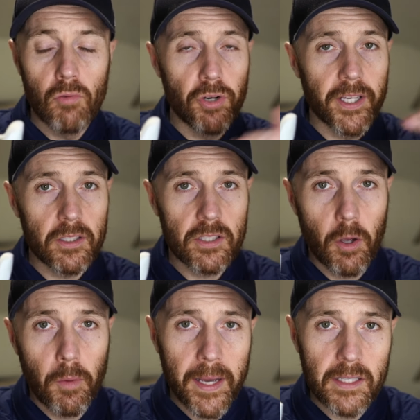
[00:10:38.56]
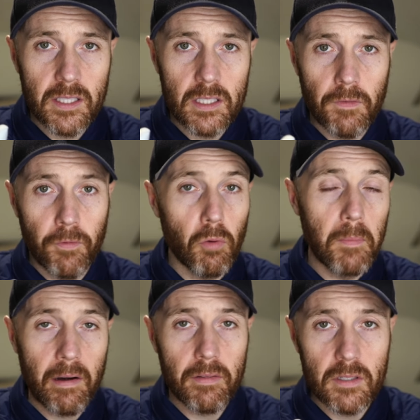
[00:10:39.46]
running at slower paces, for
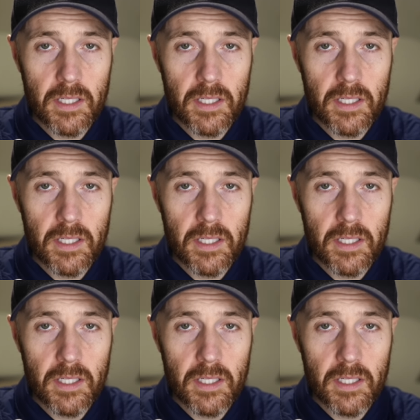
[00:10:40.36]
marathon